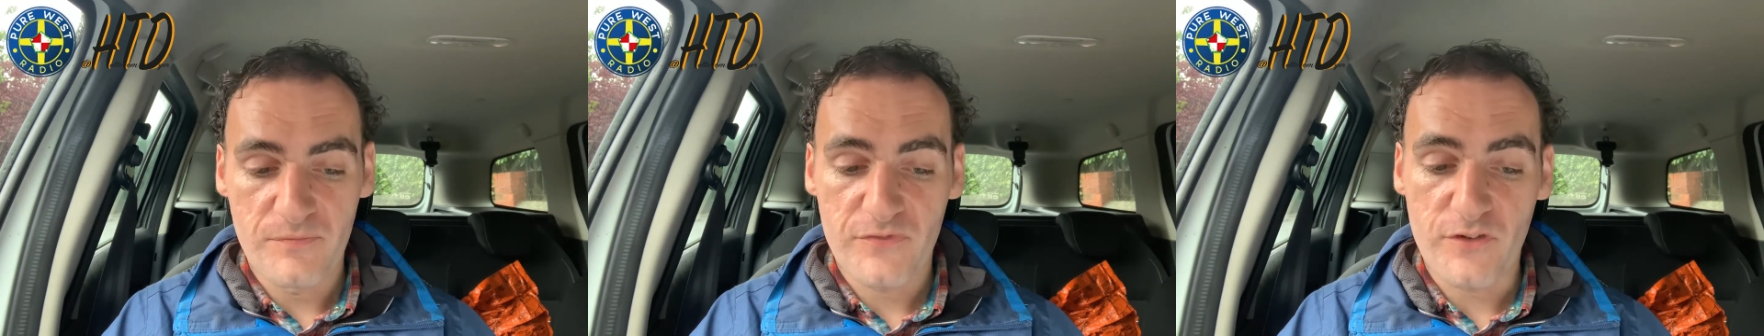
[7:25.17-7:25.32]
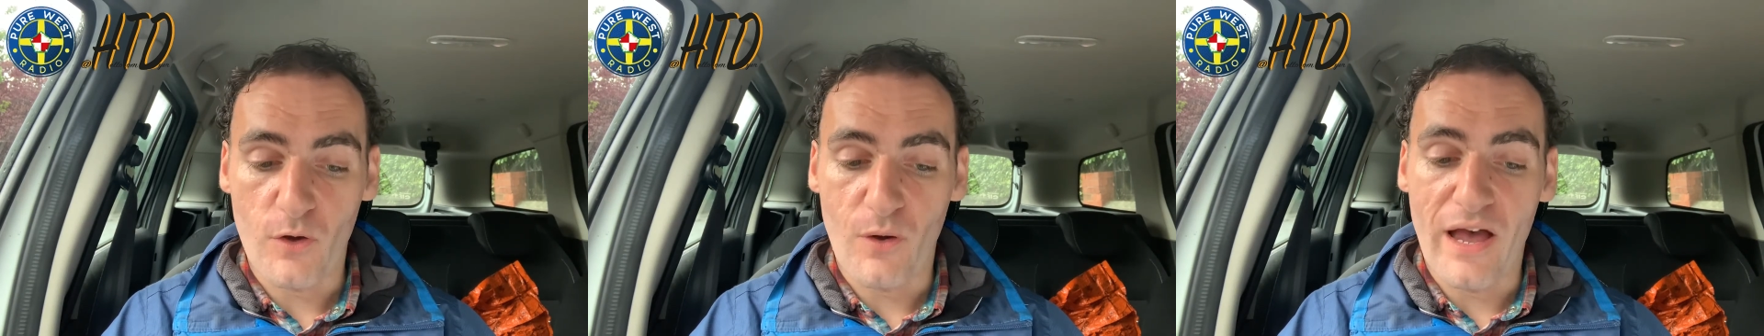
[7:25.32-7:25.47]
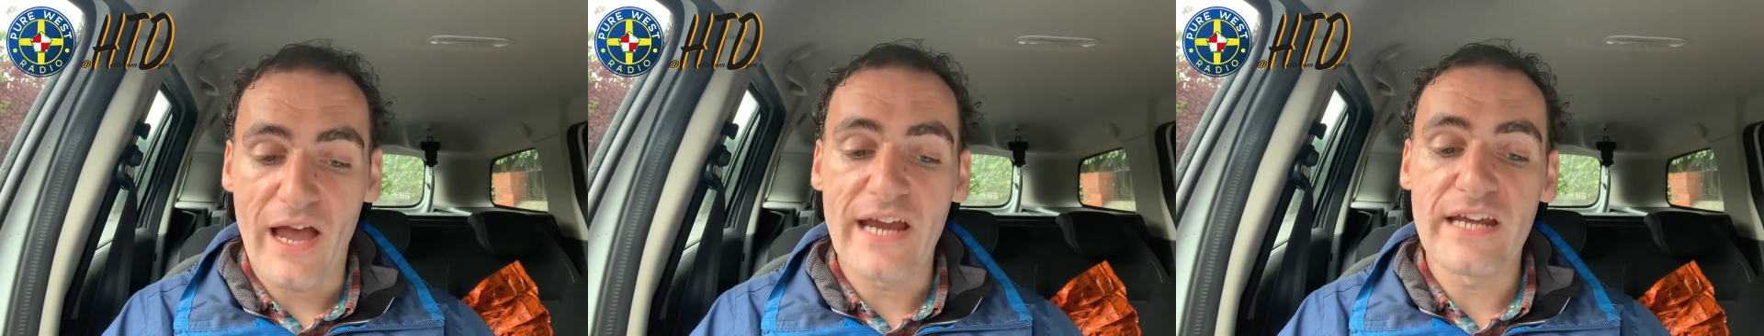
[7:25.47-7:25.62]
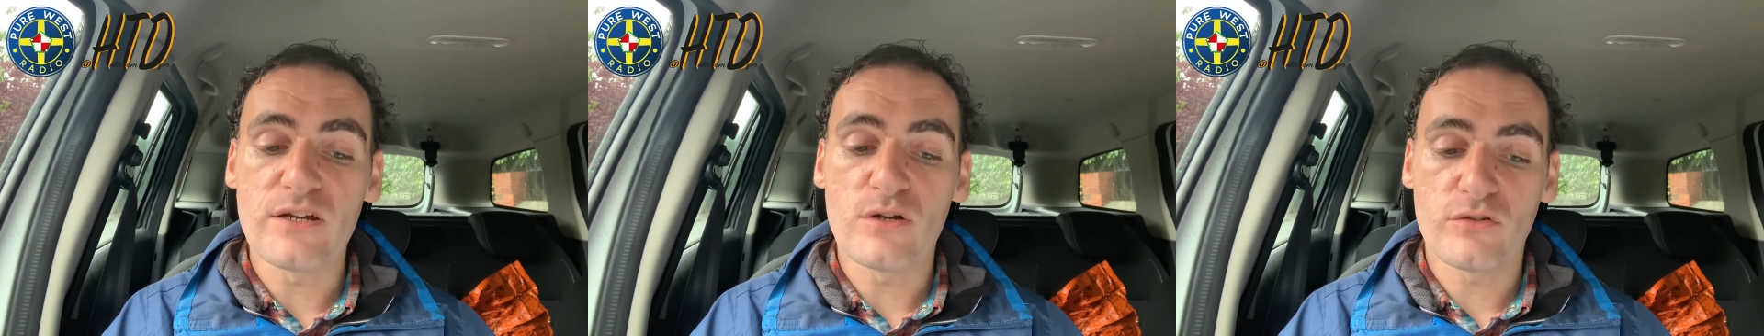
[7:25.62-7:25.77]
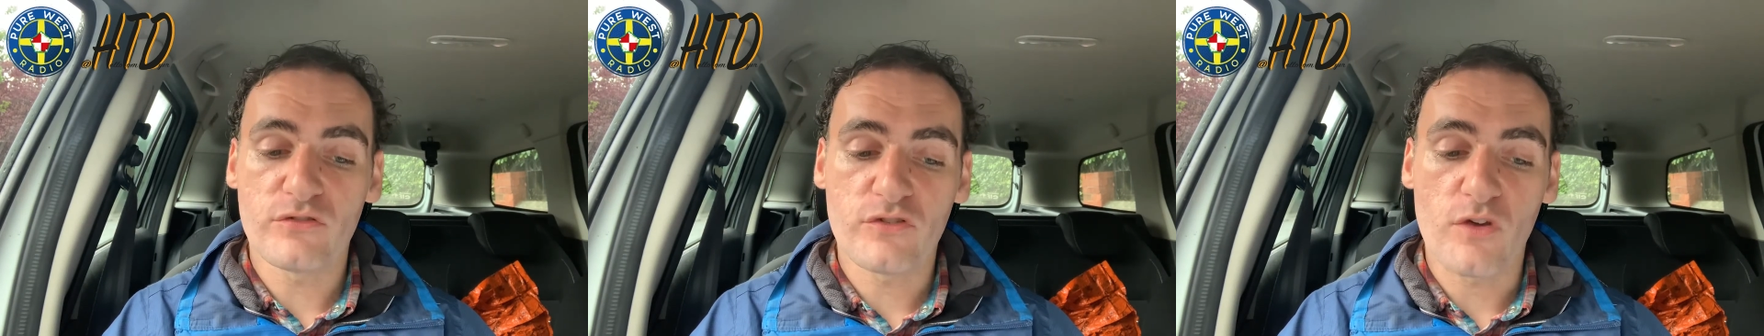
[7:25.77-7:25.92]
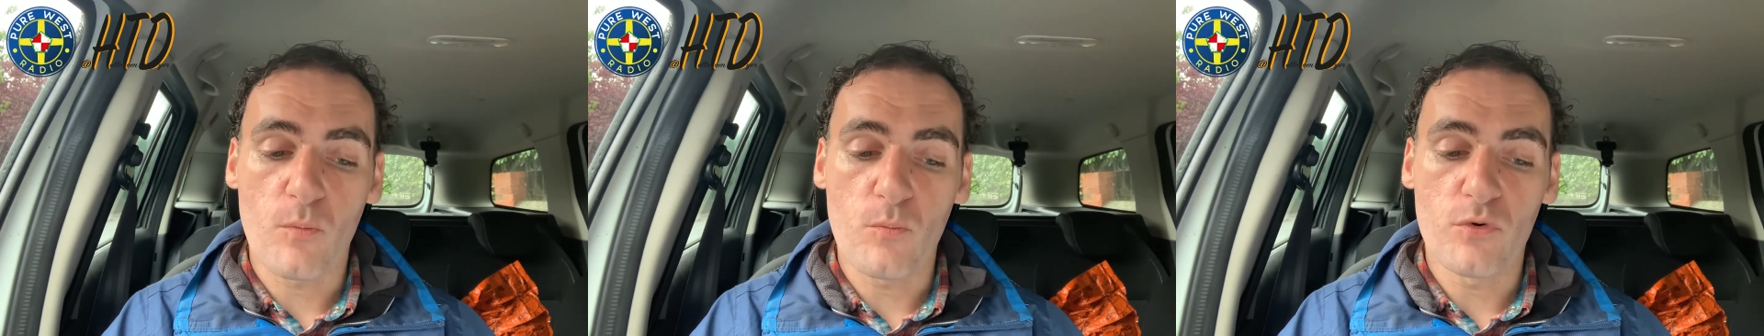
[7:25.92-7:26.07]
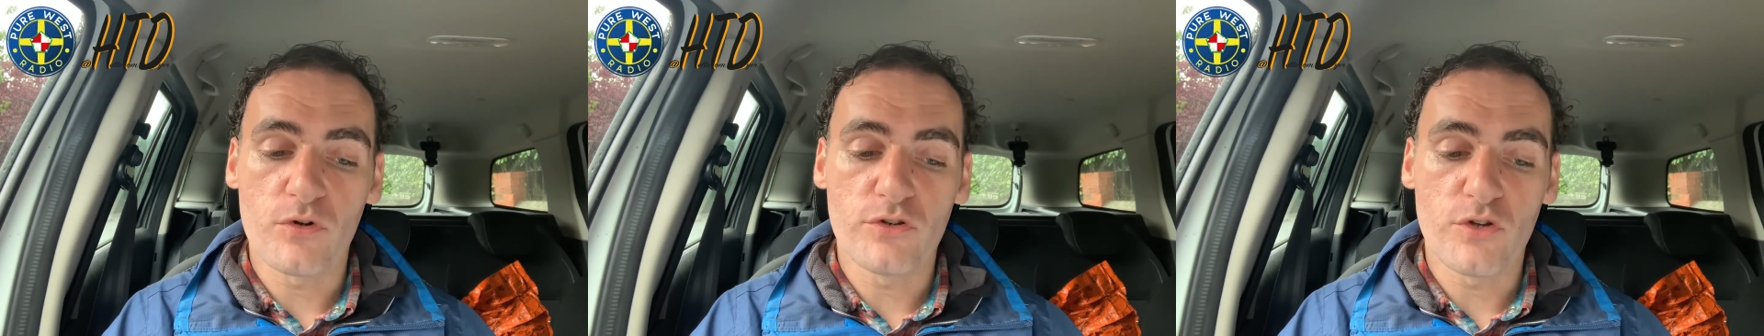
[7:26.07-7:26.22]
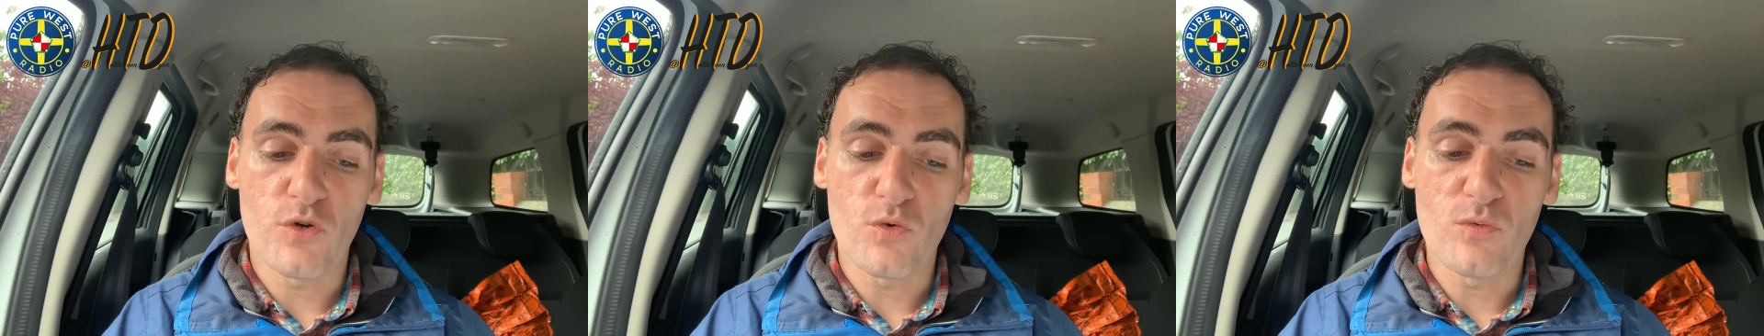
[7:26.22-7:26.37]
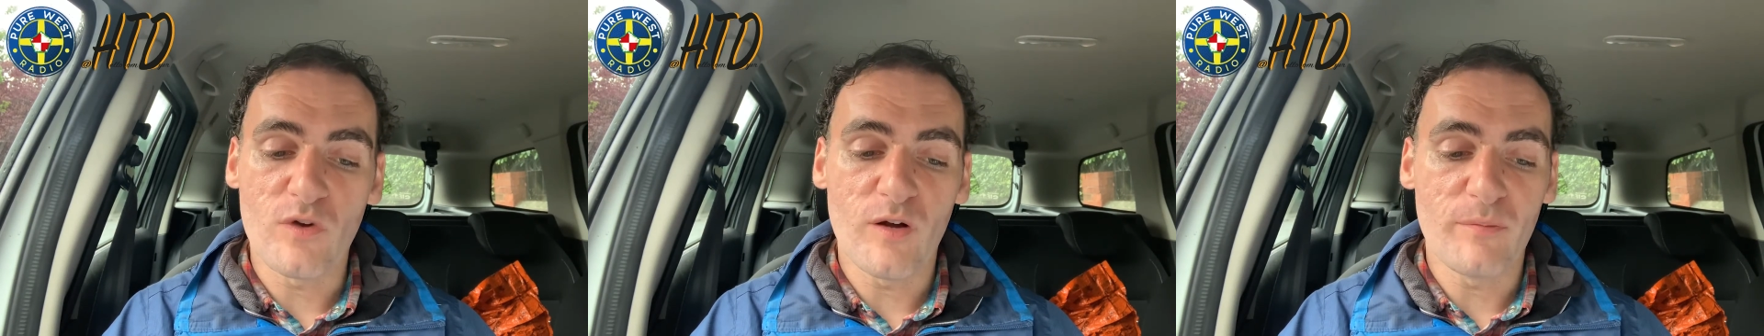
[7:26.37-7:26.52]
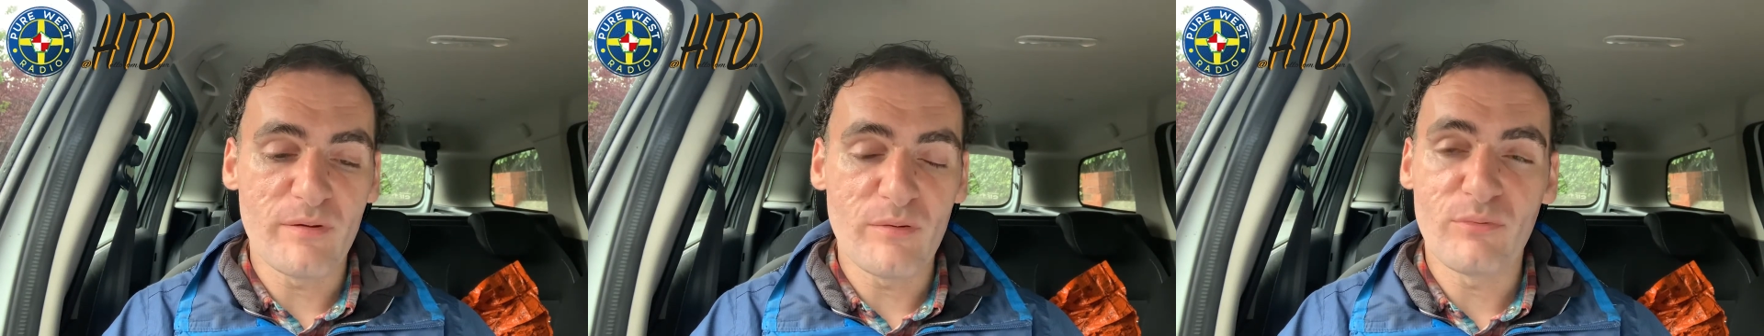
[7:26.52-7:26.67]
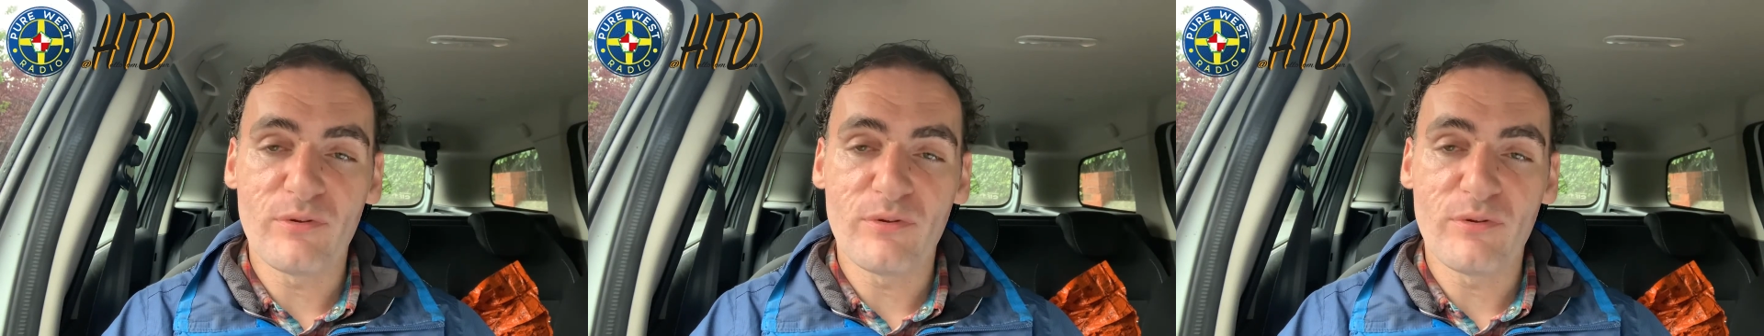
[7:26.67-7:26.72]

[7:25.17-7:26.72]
So I know someone who will be